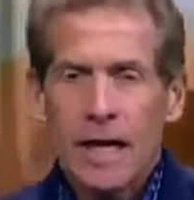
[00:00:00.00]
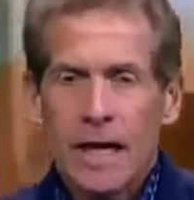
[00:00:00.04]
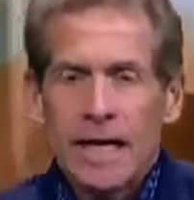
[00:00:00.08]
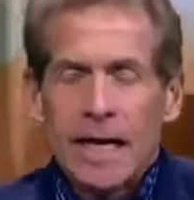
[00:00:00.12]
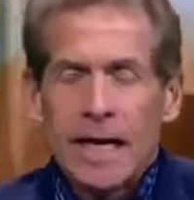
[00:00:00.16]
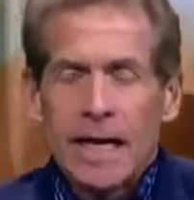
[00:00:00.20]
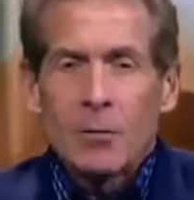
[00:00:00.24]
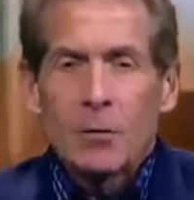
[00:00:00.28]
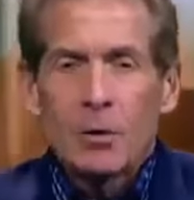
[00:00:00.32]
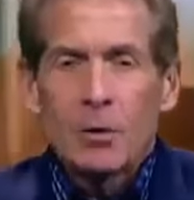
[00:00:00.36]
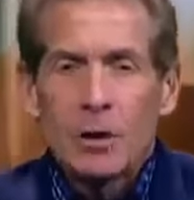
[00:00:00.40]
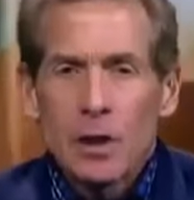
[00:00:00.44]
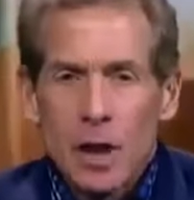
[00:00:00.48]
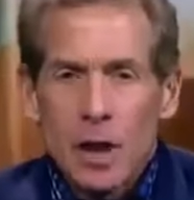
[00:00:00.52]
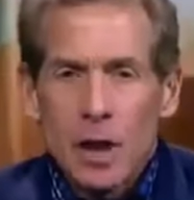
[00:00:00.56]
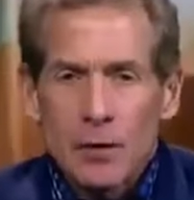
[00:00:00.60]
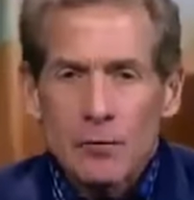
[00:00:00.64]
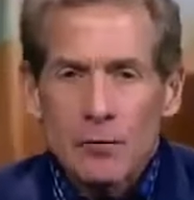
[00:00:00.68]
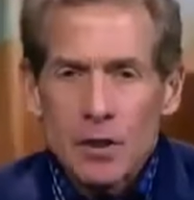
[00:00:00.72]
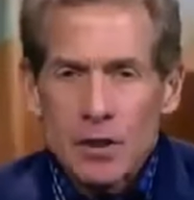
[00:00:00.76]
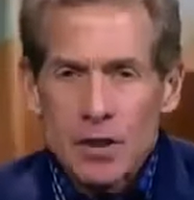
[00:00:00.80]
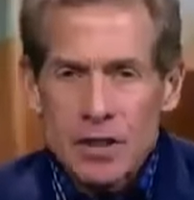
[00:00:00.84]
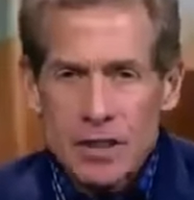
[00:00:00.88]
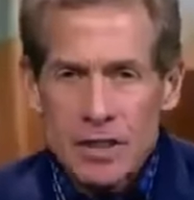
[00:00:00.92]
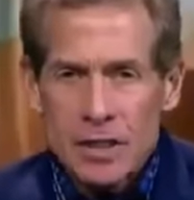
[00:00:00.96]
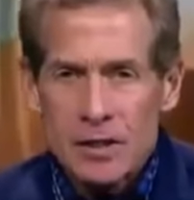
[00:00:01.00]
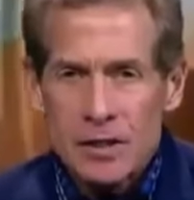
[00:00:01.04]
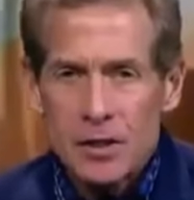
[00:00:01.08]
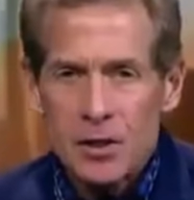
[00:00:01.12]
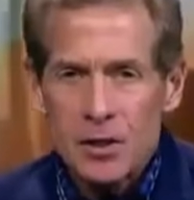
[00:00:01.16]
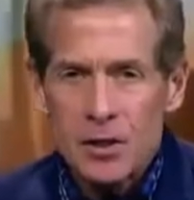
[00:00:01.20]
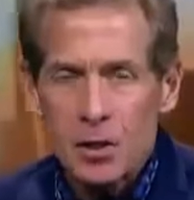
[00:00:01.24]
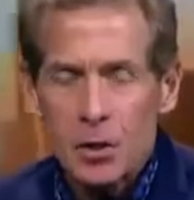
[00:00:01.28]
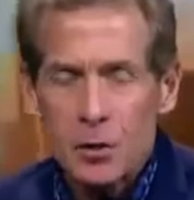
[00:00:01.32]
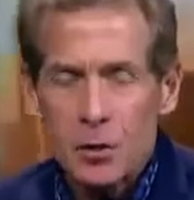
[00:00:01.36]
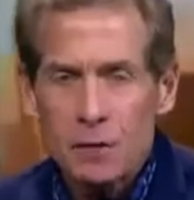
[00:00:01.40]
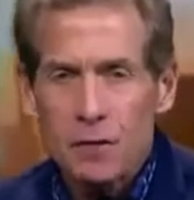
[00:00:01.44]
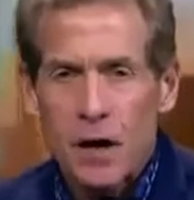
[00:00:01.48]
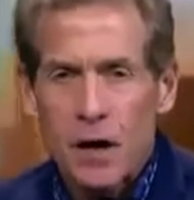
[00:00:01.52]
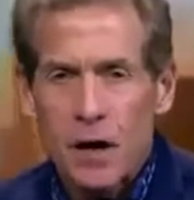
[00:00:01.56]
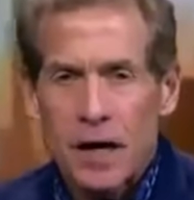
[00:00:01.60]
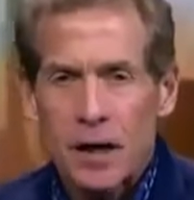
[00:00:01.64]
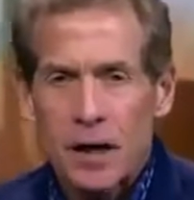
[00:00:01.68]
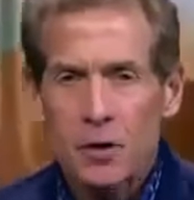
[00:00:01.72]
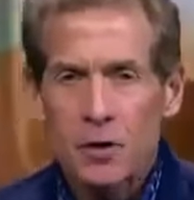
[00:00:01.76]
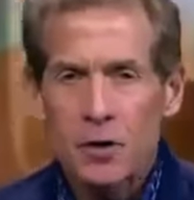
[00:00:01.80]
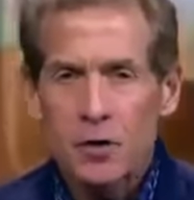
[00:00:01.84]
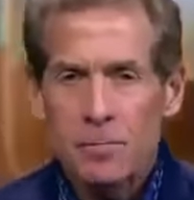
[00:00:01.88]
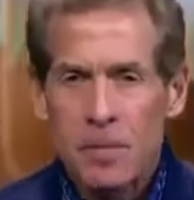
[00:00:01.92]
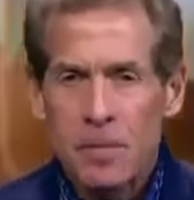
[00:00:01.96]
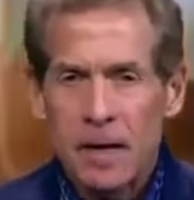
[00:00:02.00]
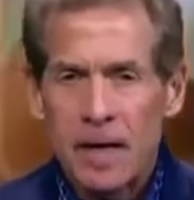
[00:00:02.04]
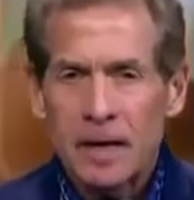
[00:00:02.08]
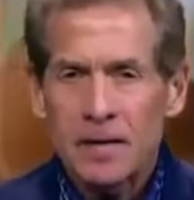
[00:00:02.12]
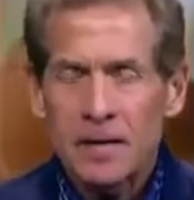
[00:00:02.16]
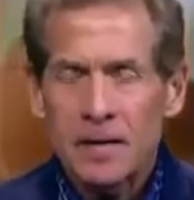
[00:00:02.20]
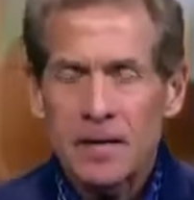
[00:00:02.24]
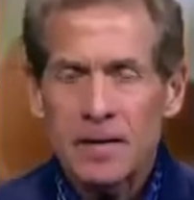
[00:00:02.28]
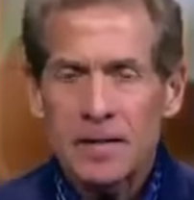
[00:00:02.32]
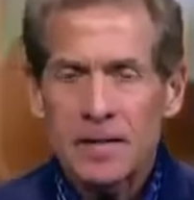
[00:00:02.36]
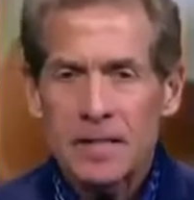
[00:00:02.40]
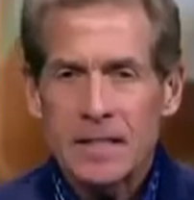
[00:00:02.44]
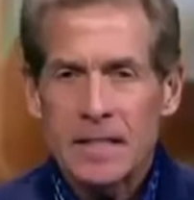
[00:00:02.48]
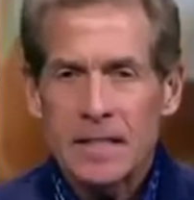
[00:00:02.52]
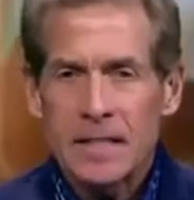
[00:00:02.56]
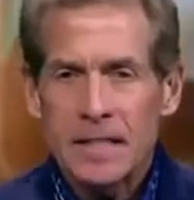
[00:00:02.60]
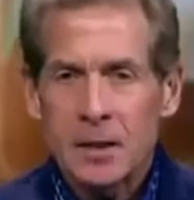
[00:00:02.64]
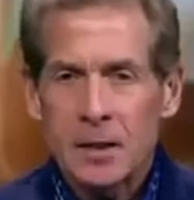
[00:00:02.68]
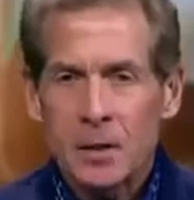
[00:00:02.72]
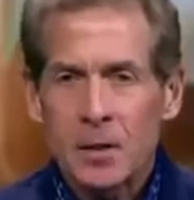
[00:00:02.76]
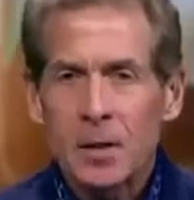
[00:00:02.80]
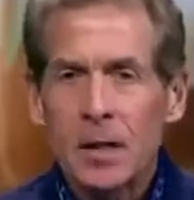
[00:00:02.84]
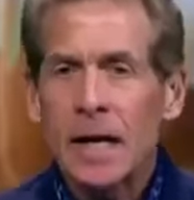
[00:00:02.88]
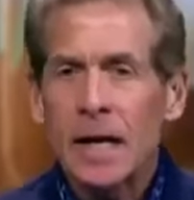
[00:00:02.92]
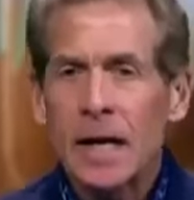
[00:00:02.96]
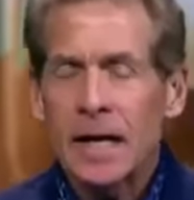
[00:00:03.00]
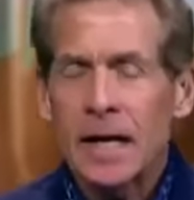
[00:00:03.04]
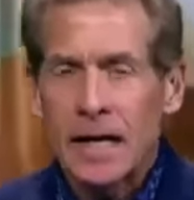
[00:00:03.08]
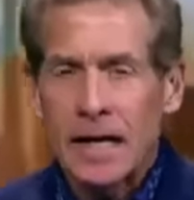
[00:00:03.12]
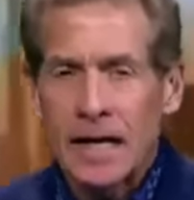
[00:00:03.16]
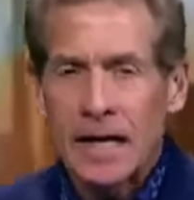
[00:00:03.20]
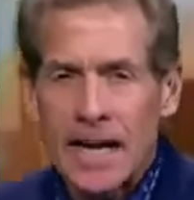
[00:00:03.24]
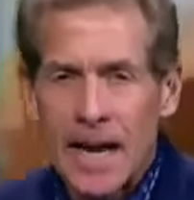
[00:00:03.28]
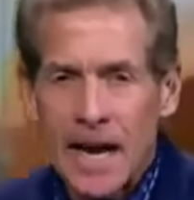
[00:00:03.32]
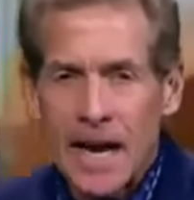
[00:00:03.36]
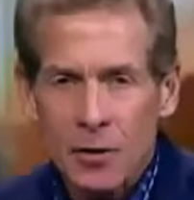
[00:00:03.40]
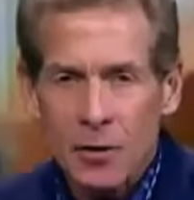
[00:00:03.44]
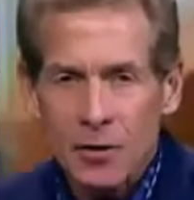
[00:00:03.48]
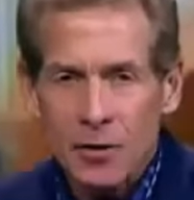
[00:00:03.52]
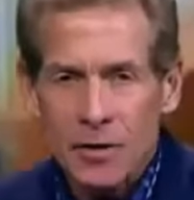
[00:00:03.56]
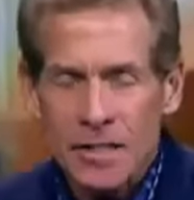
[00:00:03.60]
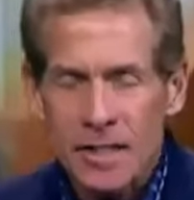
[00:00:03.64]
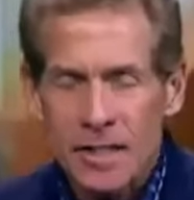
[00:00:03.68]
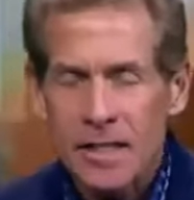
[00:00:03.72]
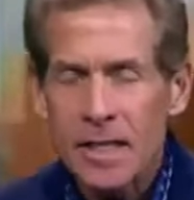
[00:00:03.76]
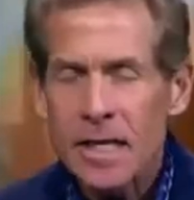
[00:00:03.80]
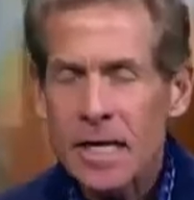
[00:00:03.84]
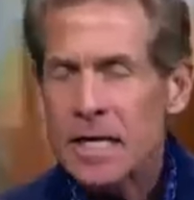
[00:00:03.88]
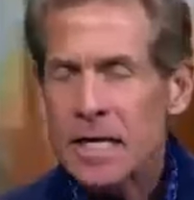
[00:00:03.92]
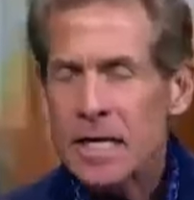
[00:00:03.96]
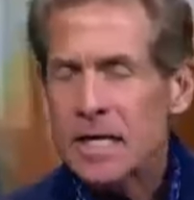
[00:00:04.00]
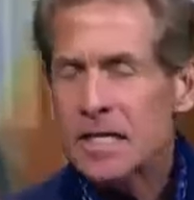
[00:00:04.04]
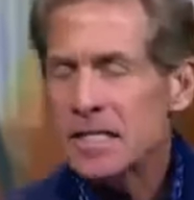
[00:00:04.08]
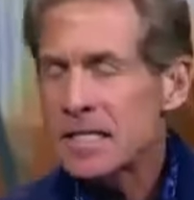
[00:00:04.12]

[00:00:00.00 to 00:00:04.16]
And I would love to see these two fighters make this deal and announce it